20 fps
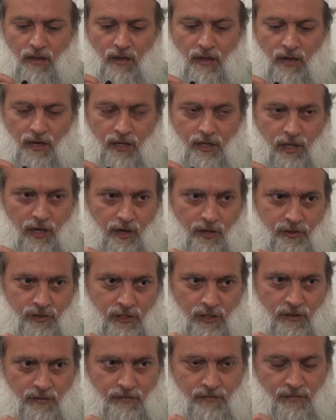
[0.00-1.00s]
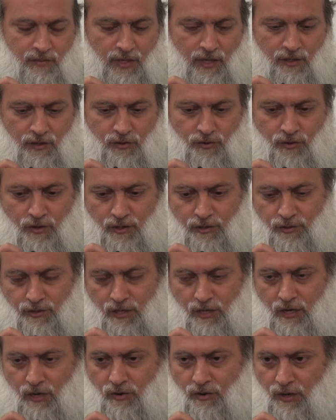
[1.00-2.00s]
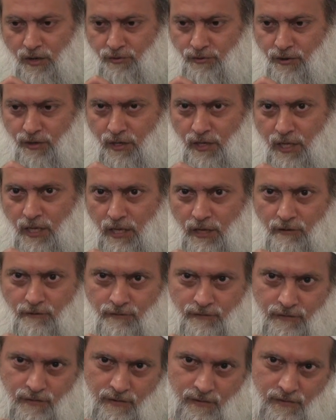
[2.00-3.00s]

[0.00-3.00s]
And he tells him that you are to go and relieve